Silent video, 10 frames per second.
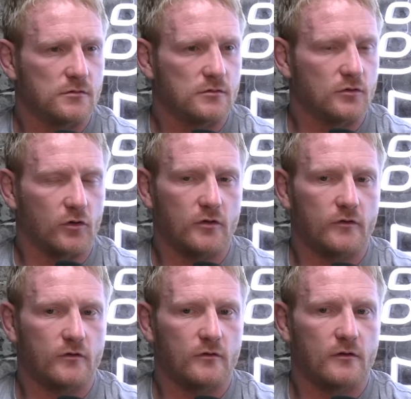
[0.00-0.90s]
look,
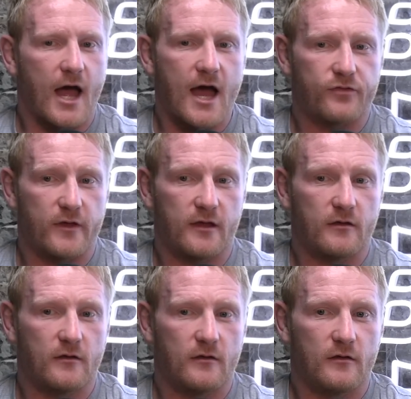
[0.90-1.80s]
I
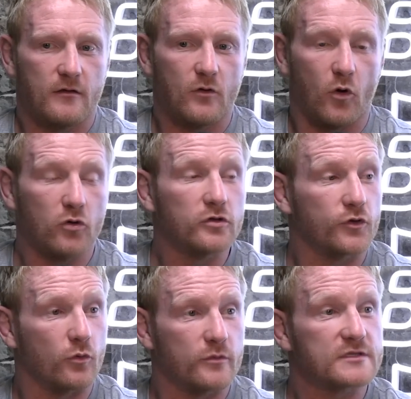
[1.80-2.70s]
think all the
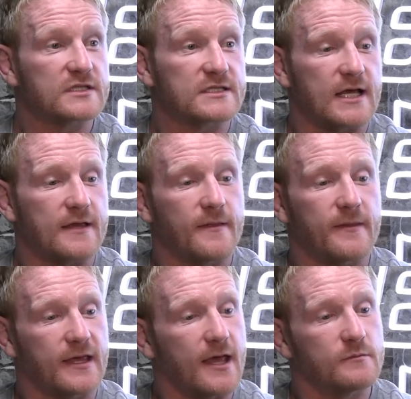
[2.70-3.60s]
numbers are saying that the
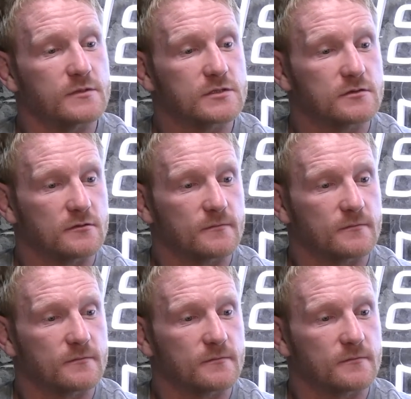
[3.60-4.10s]
game's